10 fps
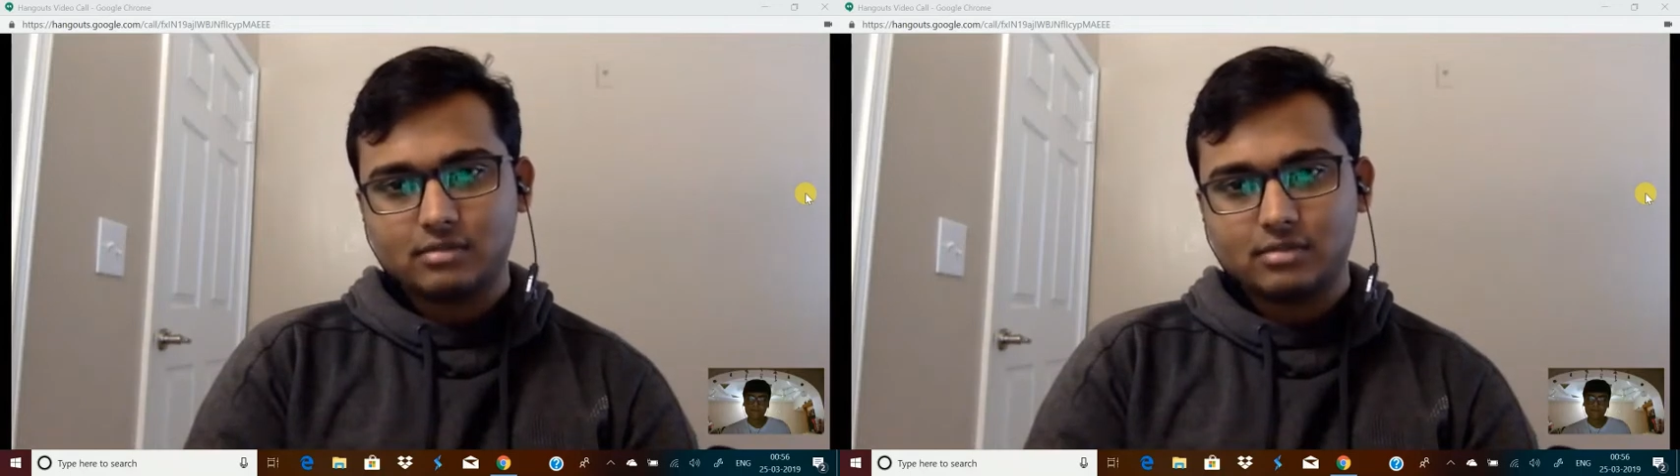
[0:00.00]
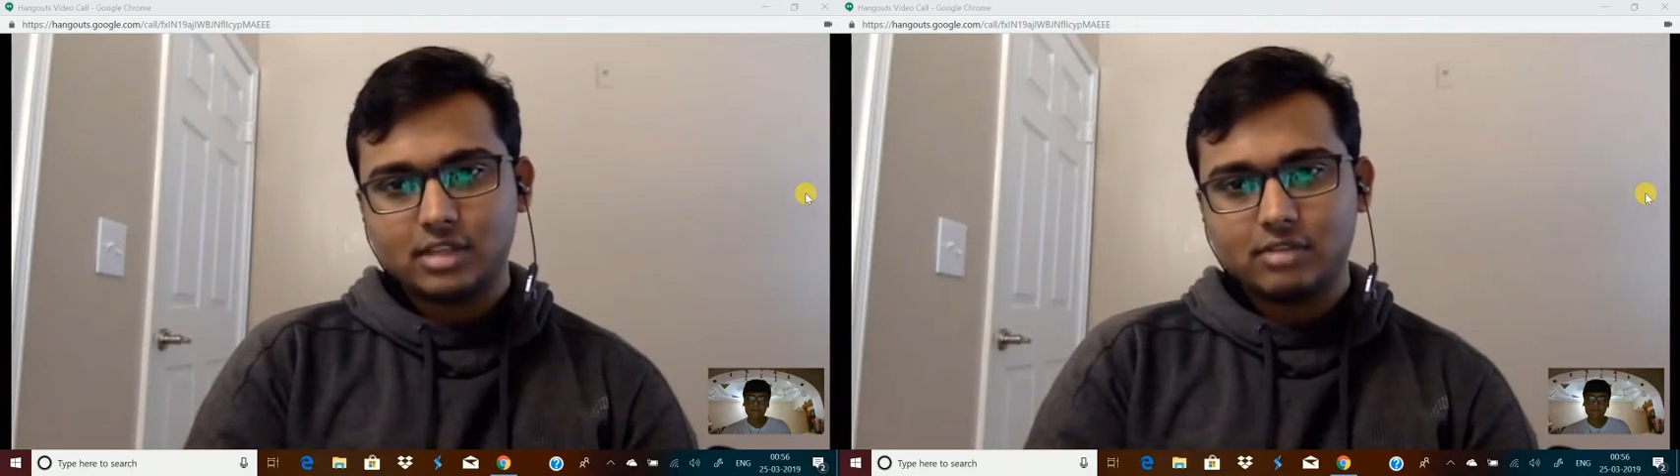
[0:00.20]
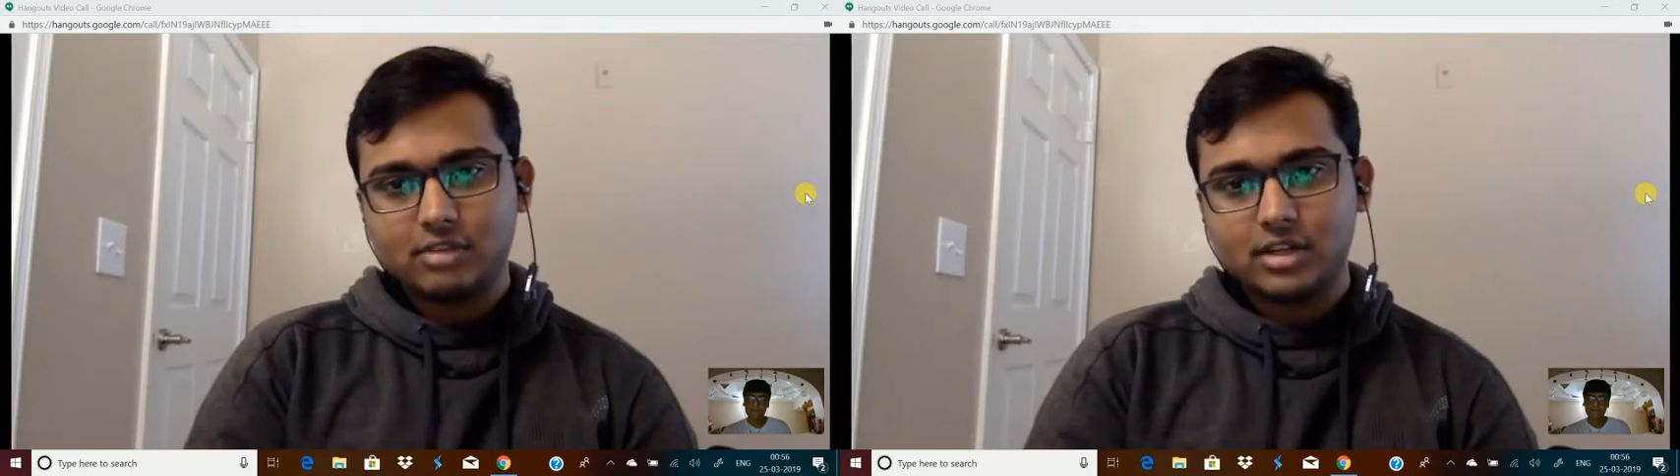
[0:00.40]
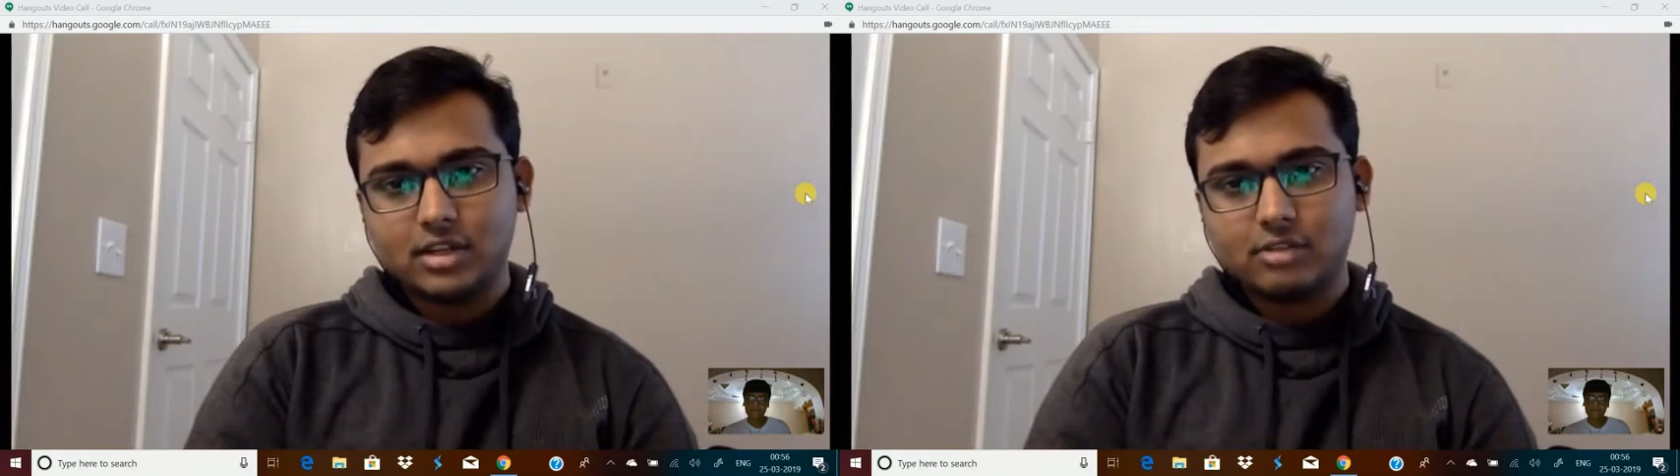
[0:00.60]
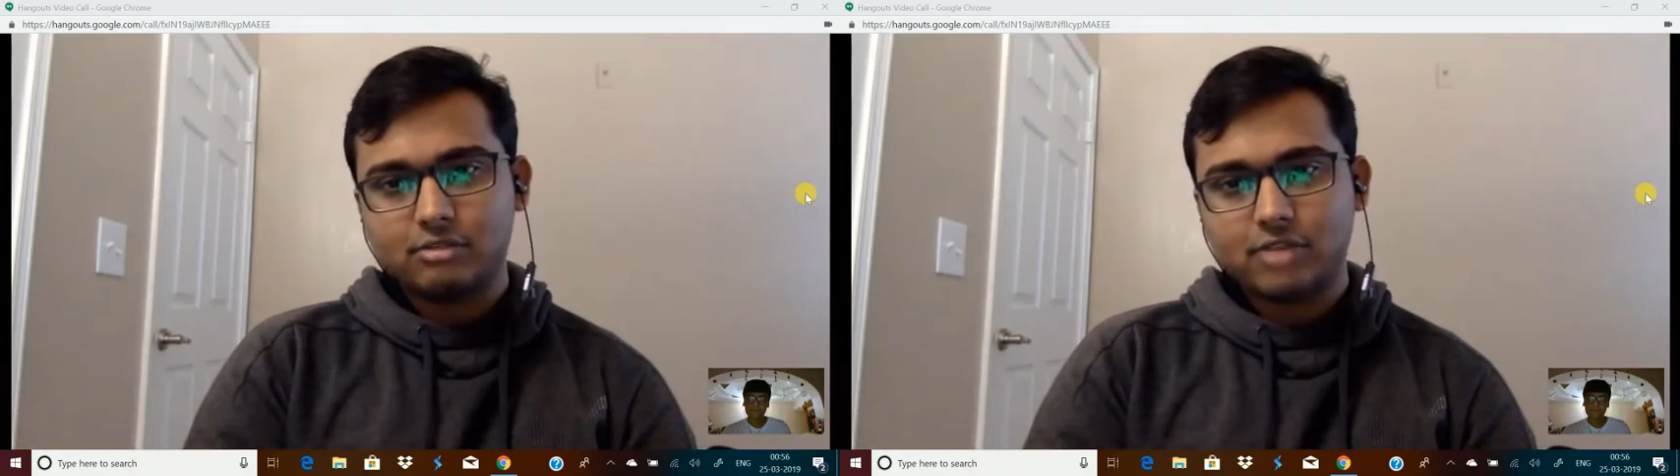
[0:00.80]
even
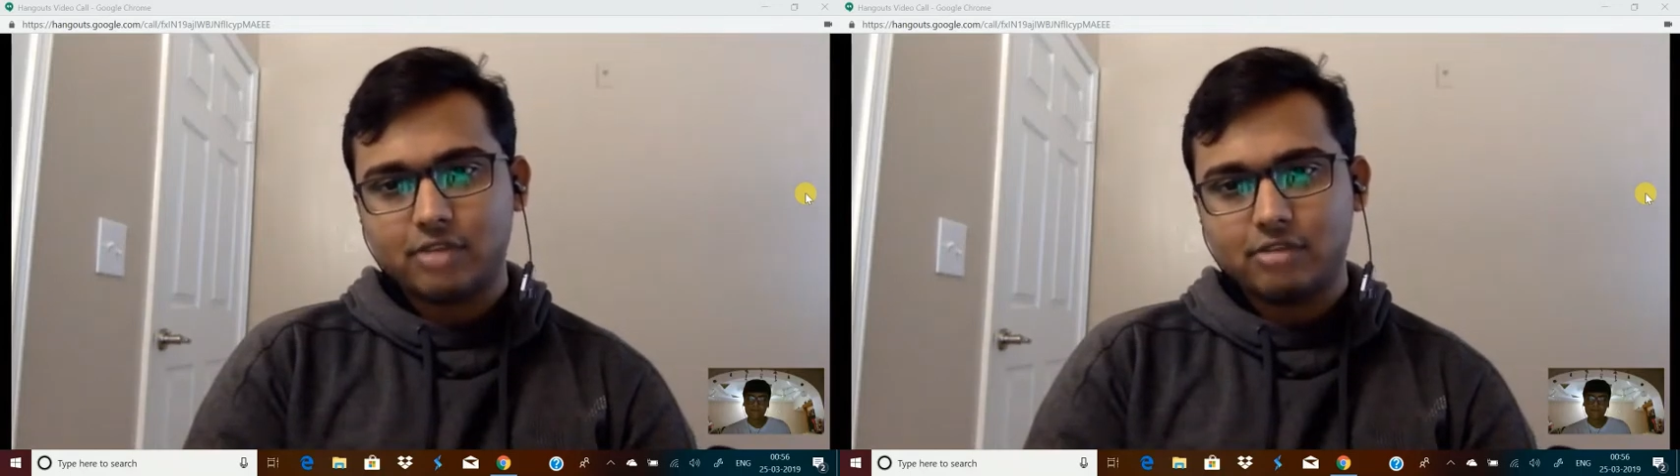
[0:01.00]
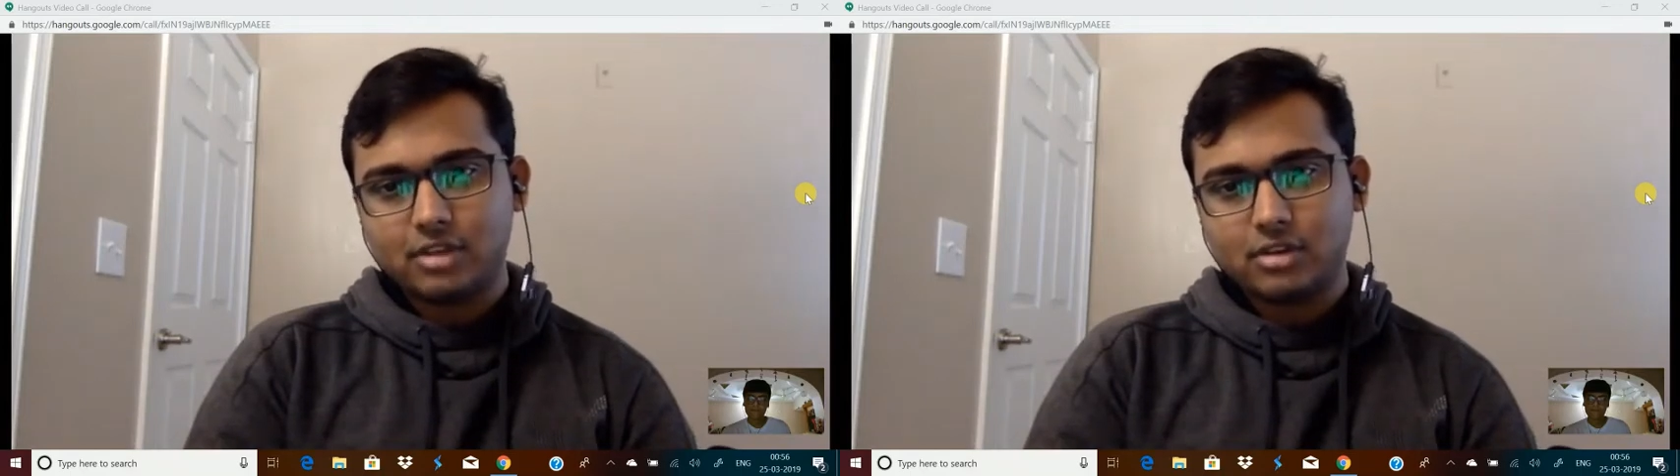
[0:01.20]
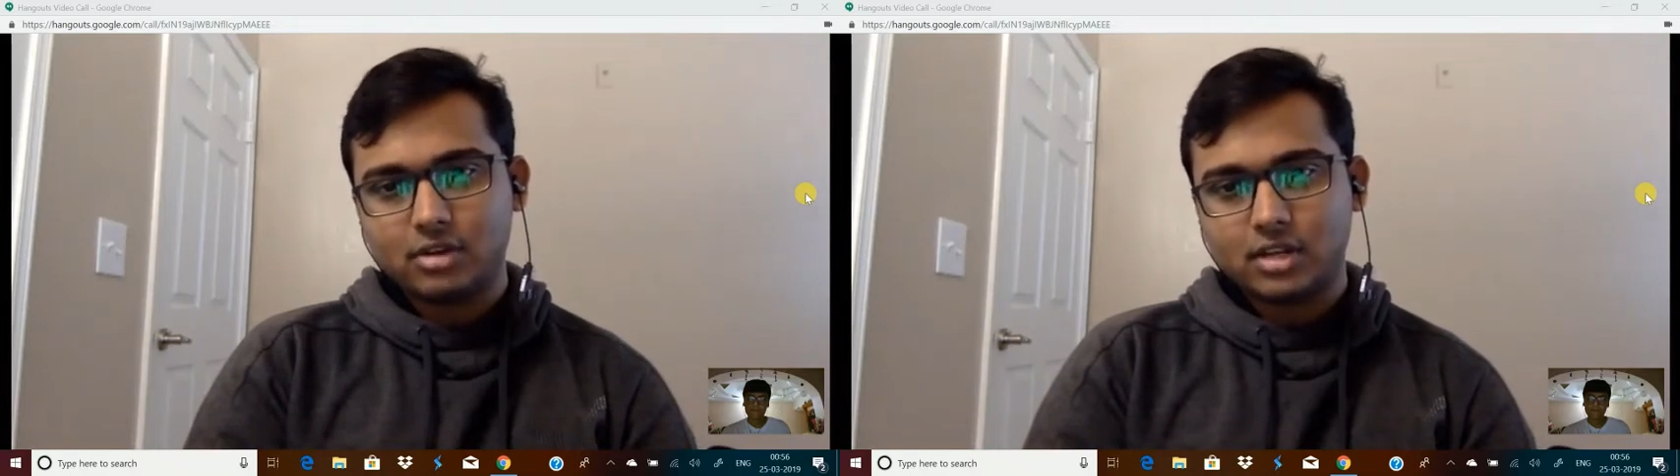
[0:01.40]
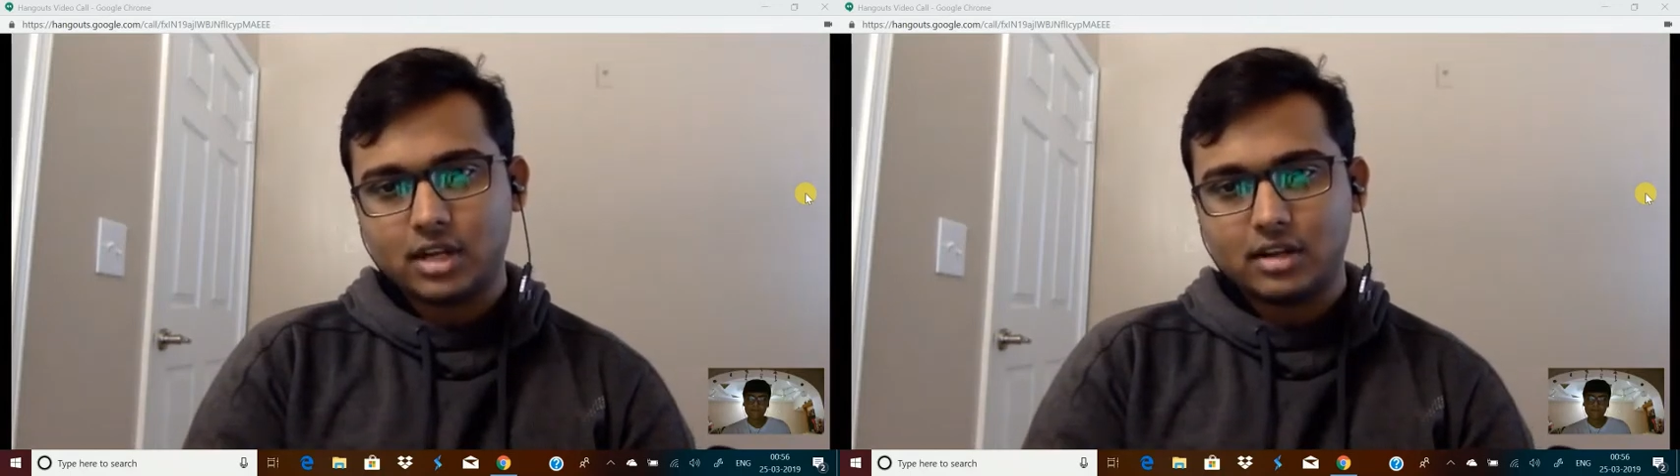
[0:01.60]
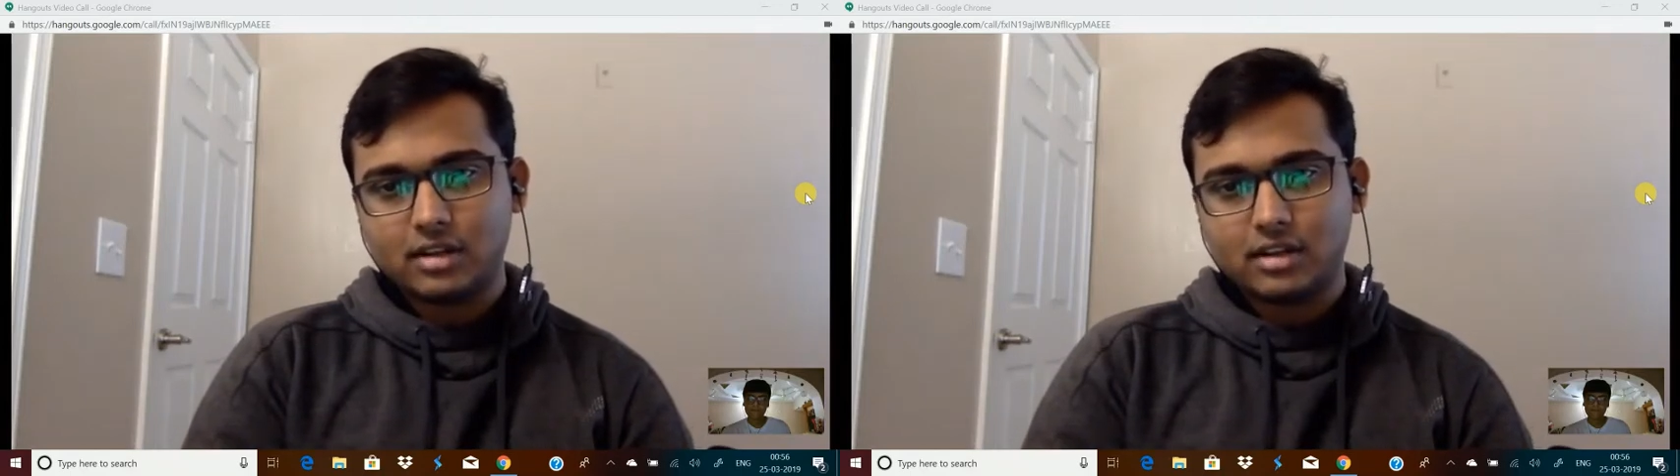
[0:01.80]
a 5-year-old
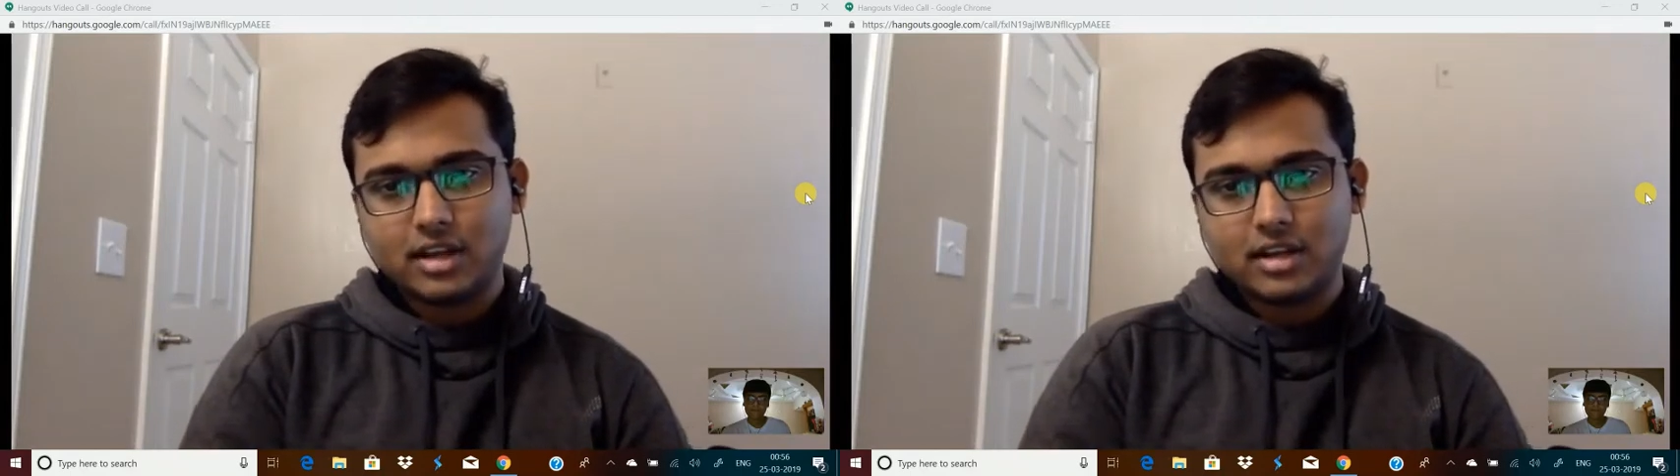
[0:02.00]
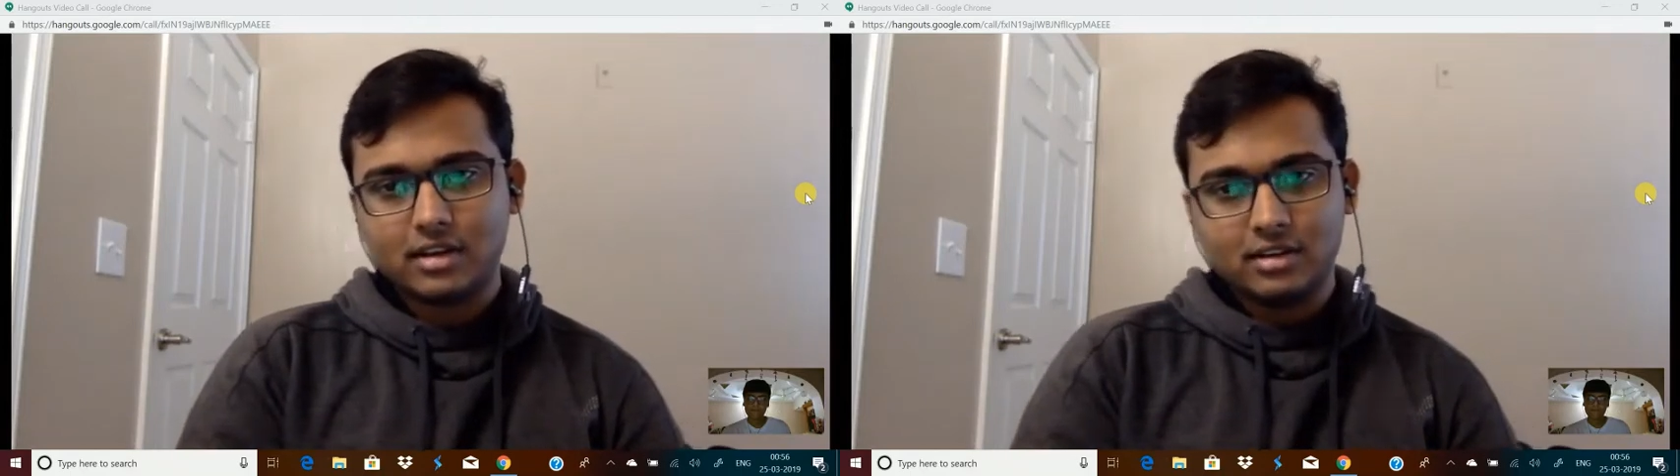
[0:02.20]
kid can